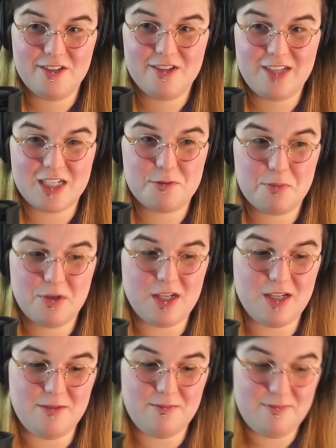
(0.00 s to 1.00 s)
That's
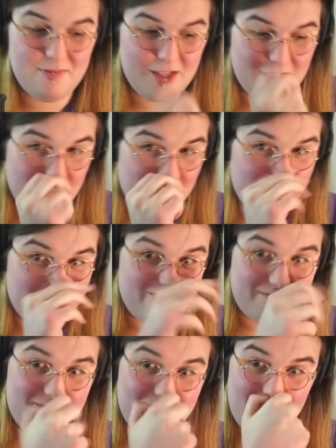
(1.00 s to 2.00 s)
pretty, you know,
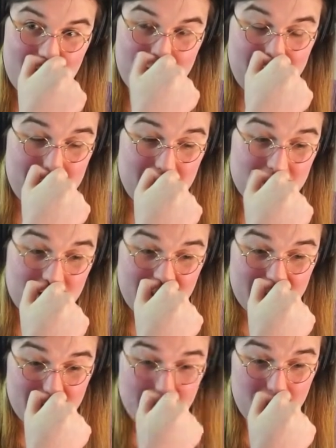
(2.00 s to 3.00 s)
I mean, they're
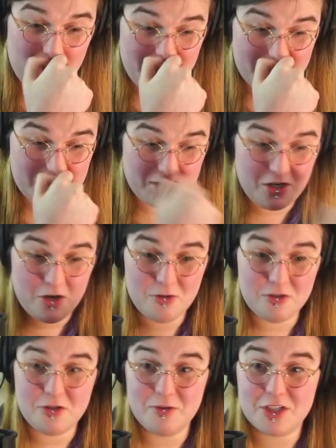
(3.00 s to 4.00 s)
clearly willing to
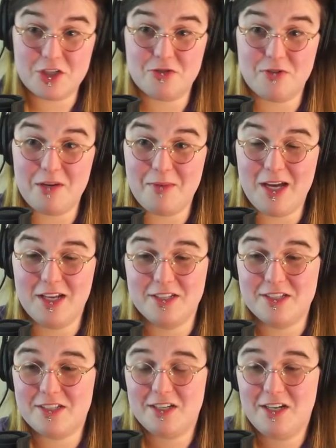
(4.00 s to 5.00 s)
go to extreme
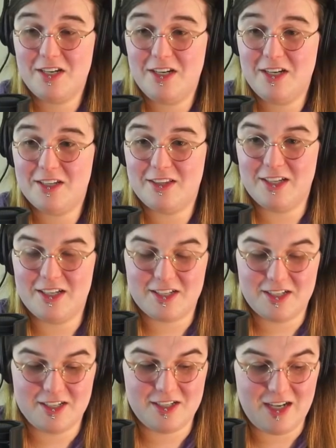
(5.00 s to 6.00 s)
ends that
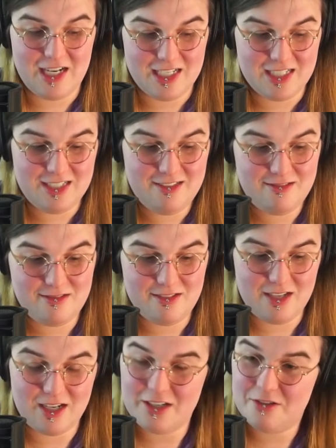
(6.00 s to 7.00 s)
uh, I
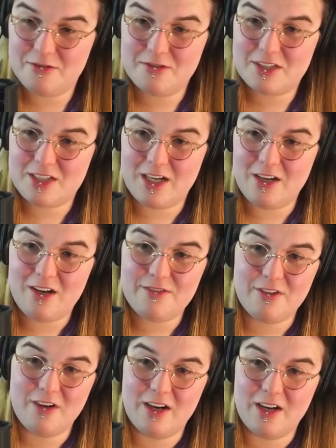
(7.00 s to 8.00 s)
I don't sign
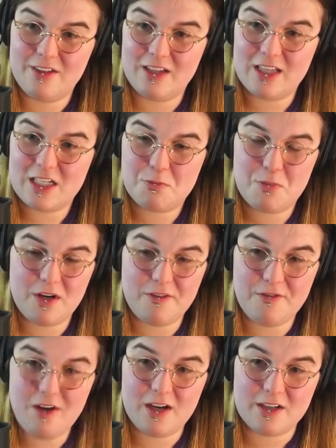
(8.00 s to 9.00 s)
off on. I think that's pretty
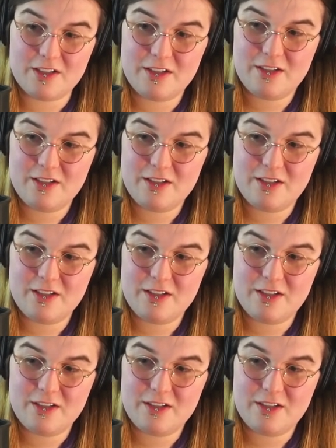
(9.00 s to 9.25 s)
fucked.